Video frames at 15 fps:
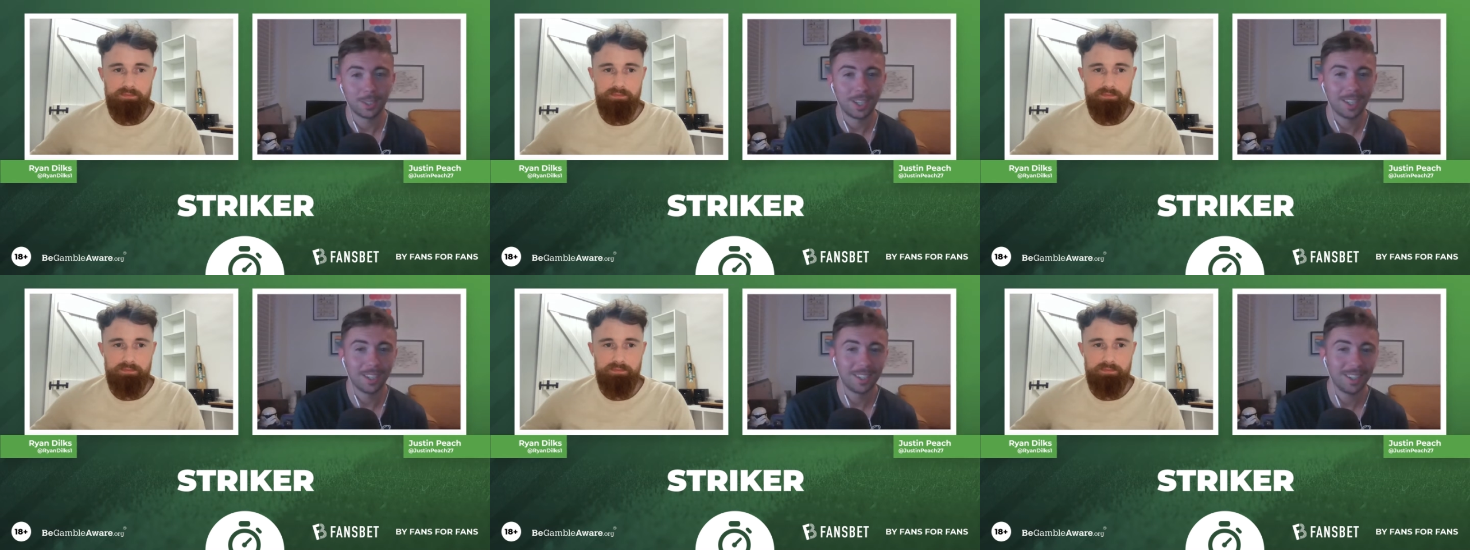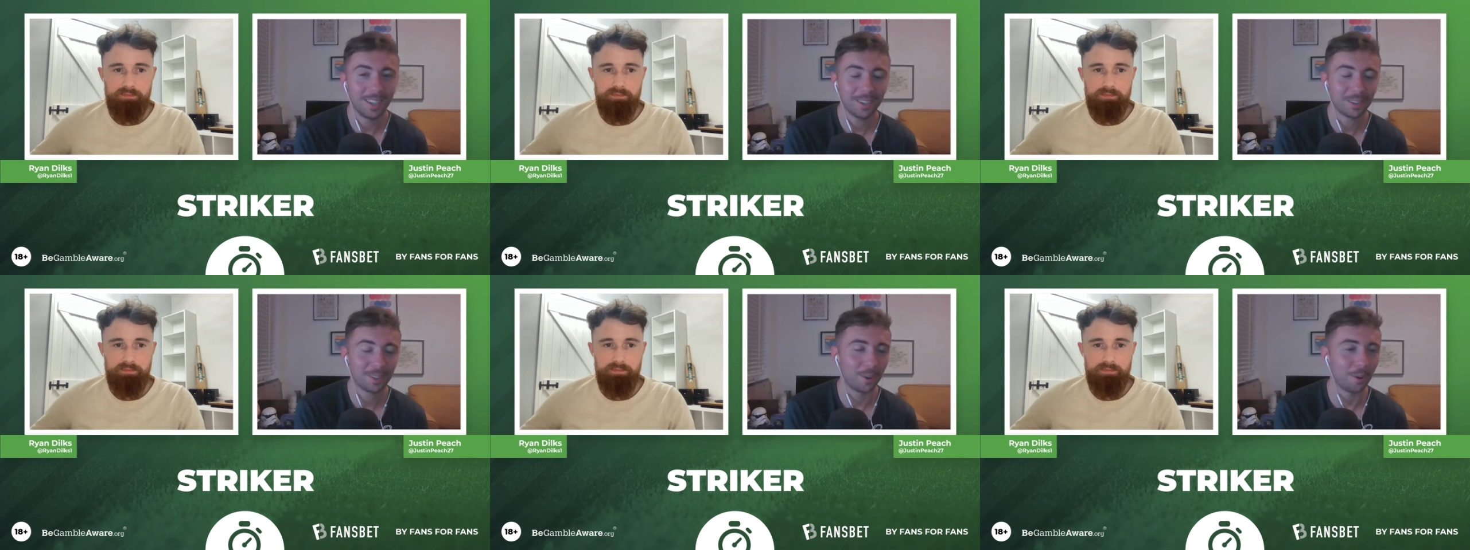Speaker 1: he
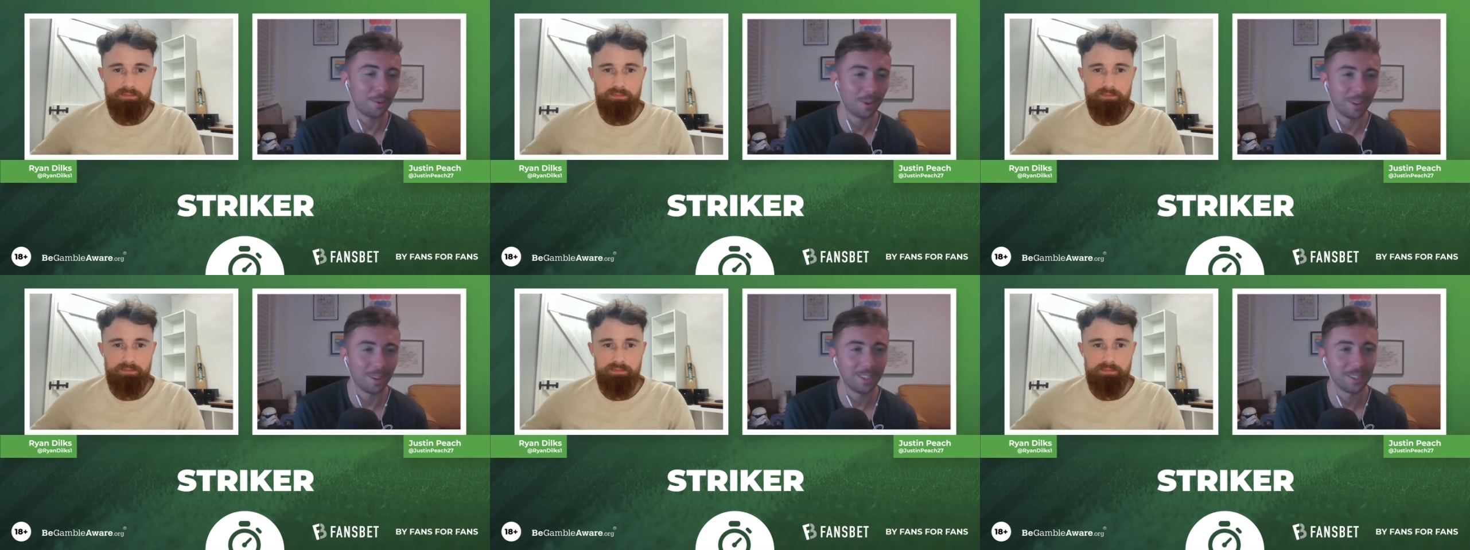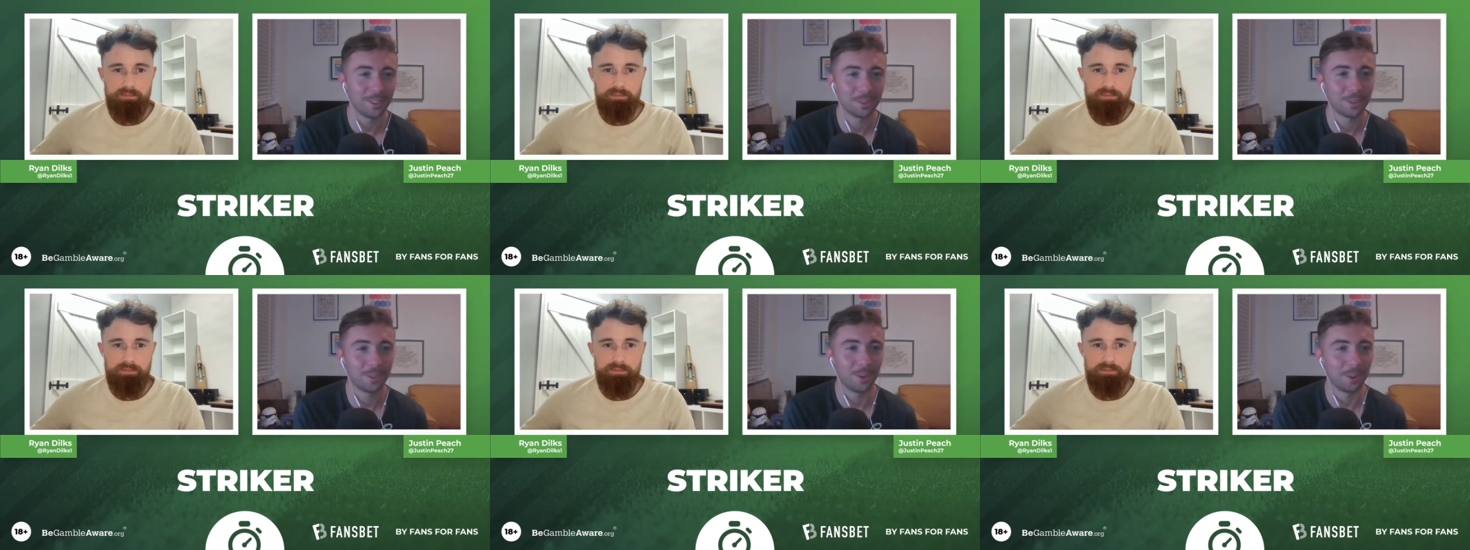had a goal. He
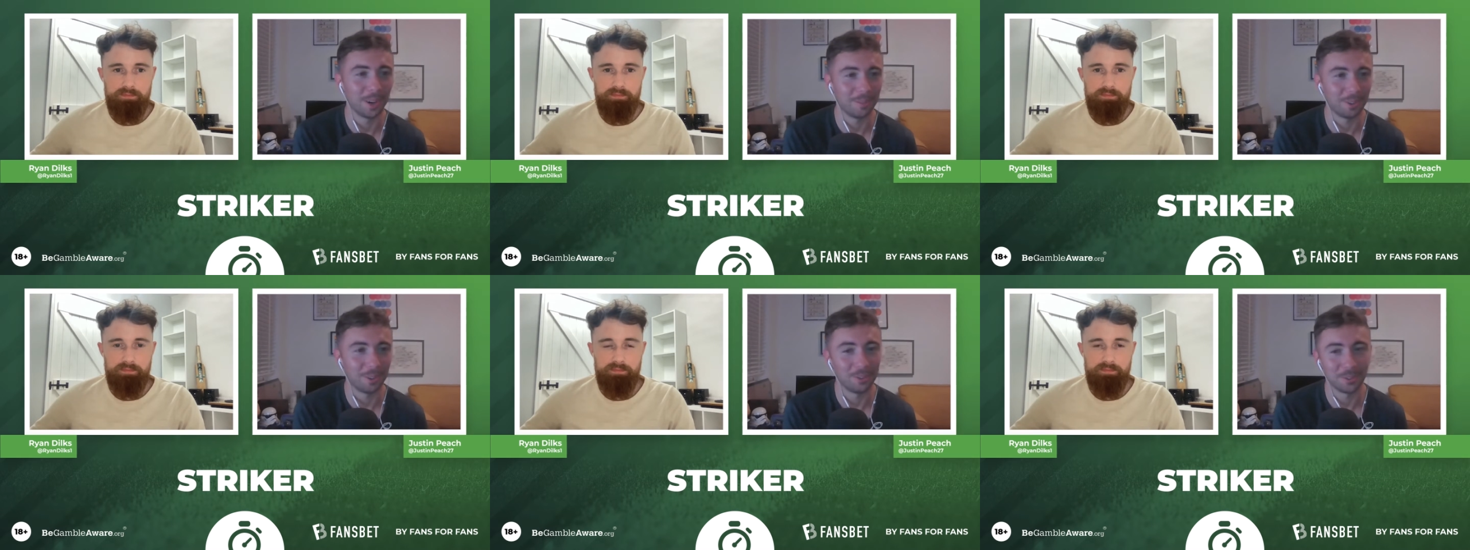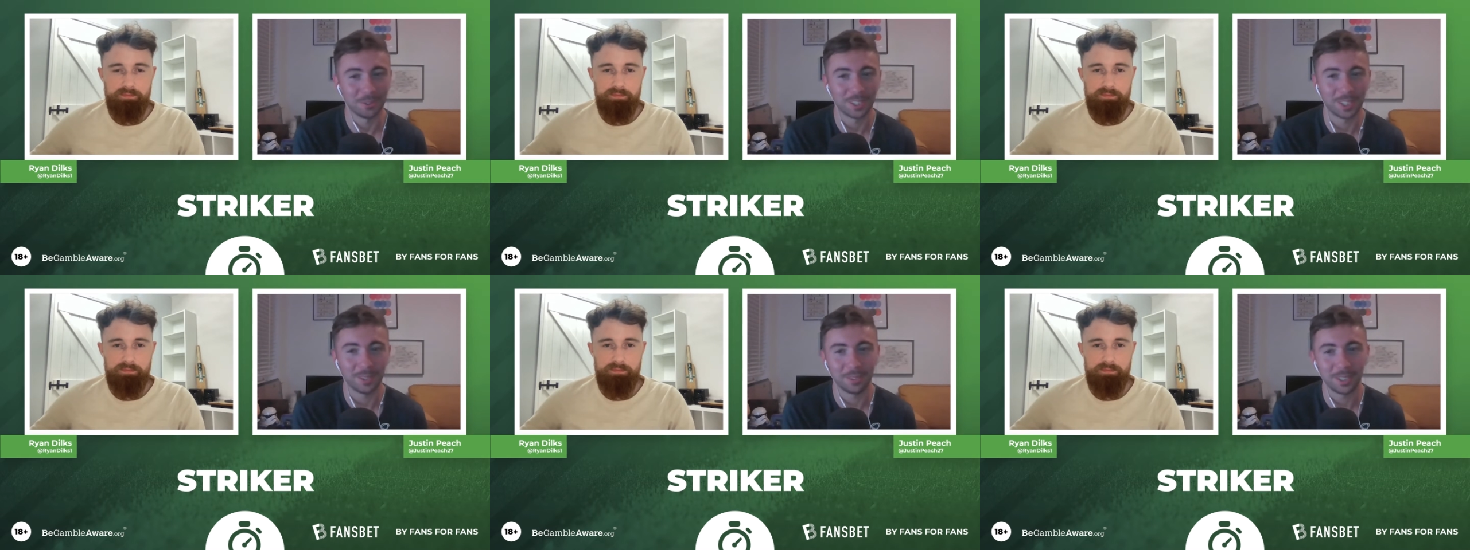scored a goal every
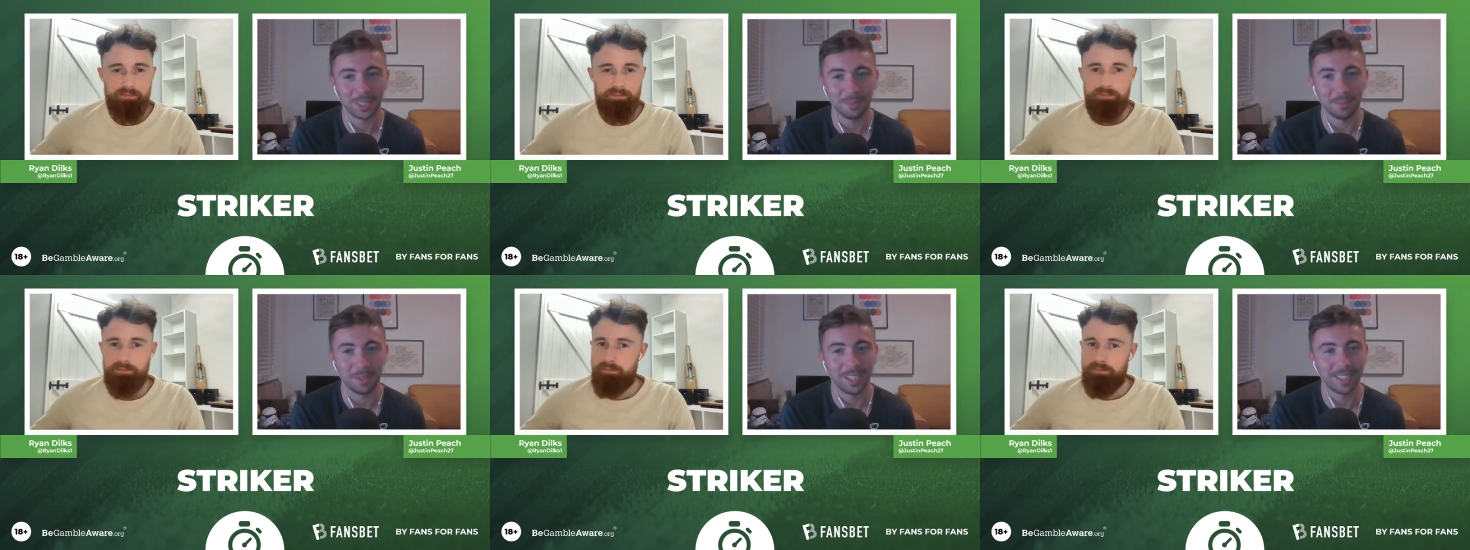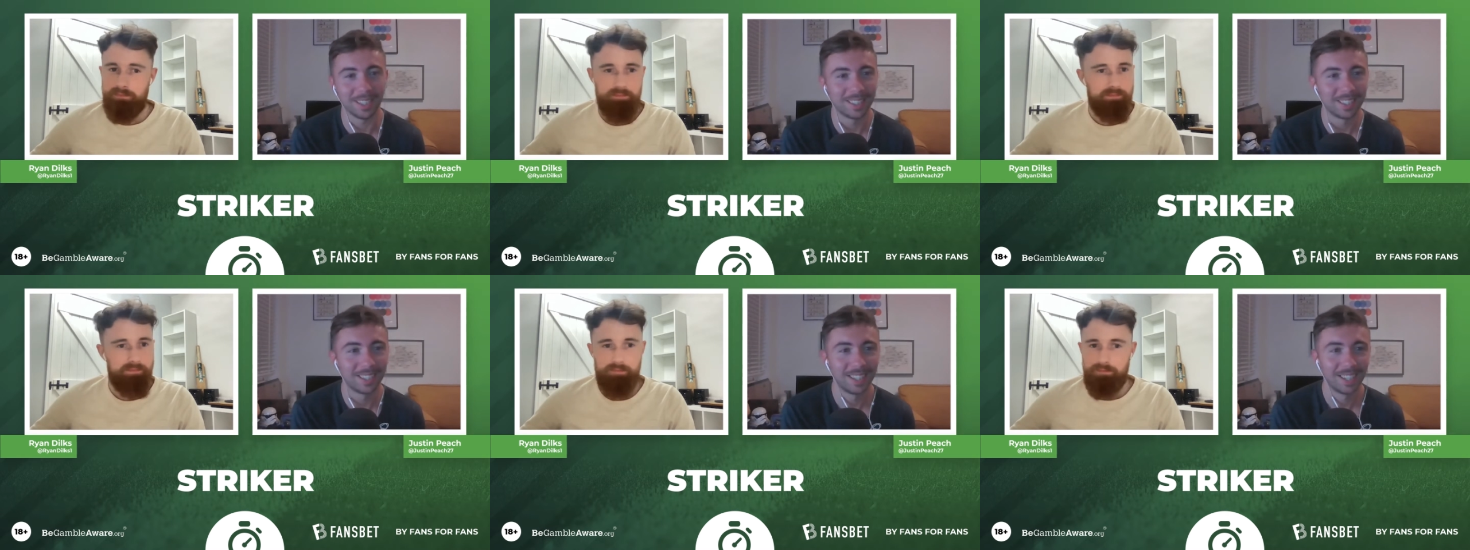117
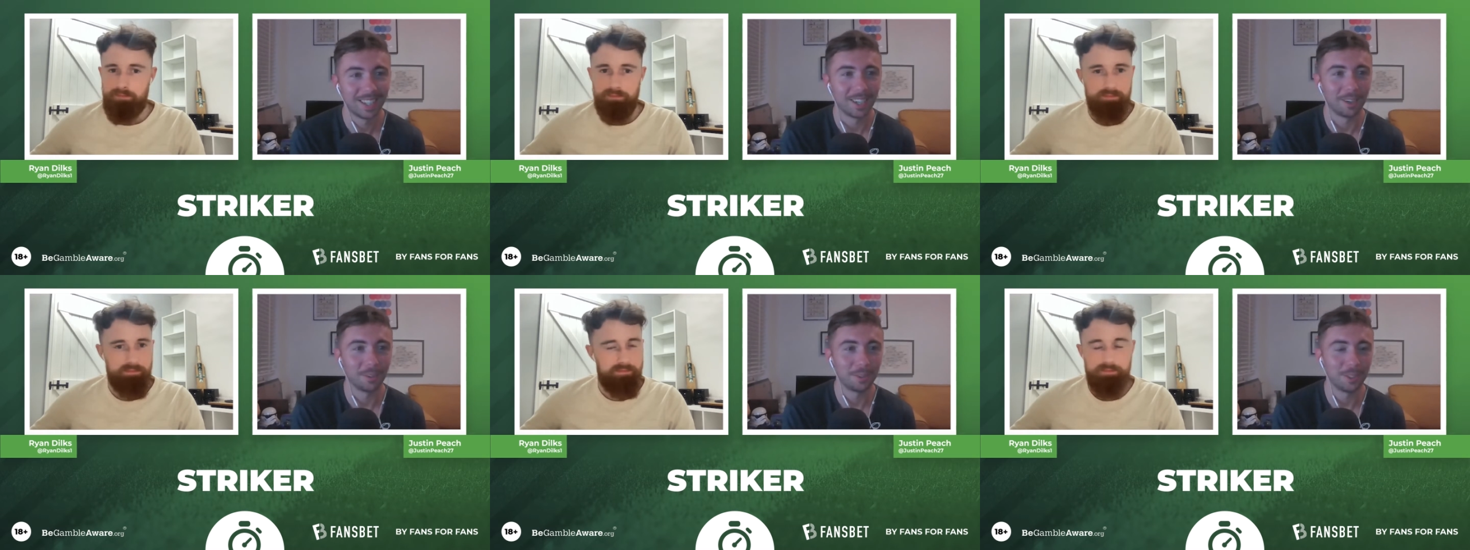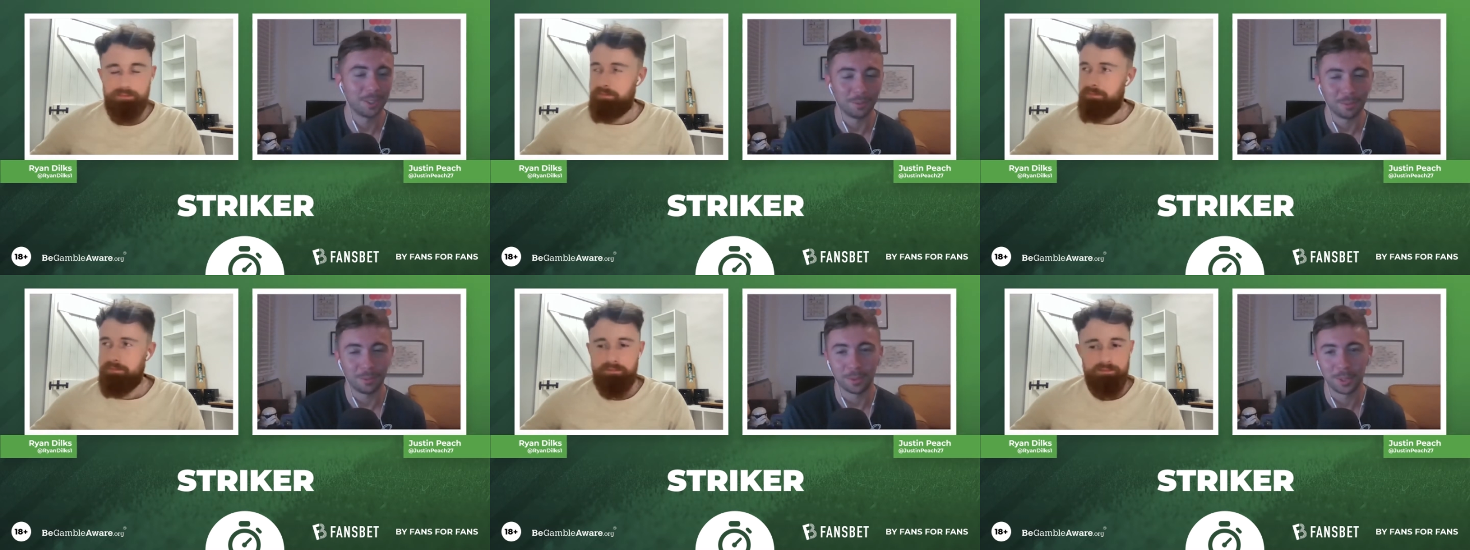minutes, and obviously
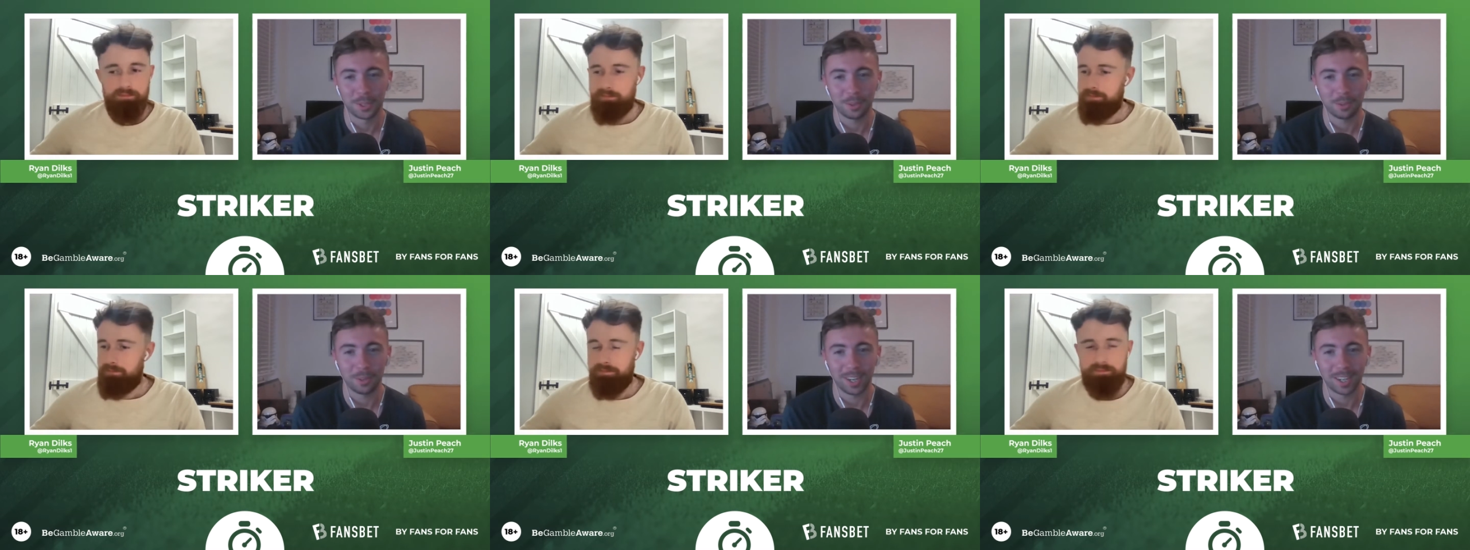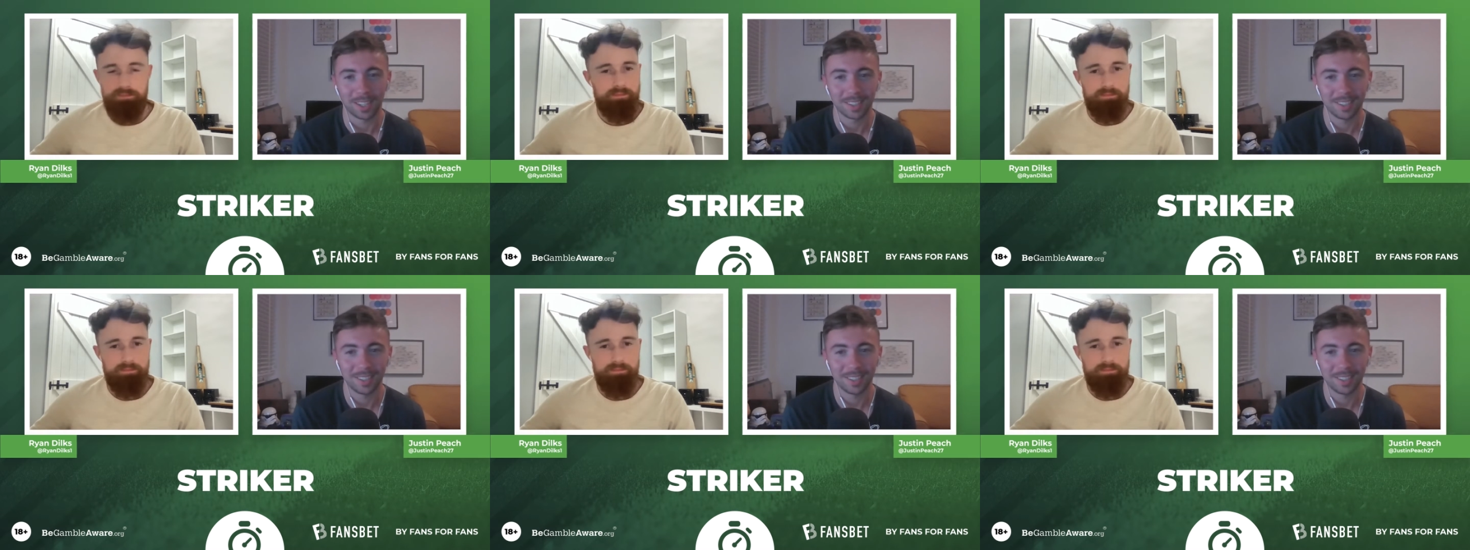got 43 last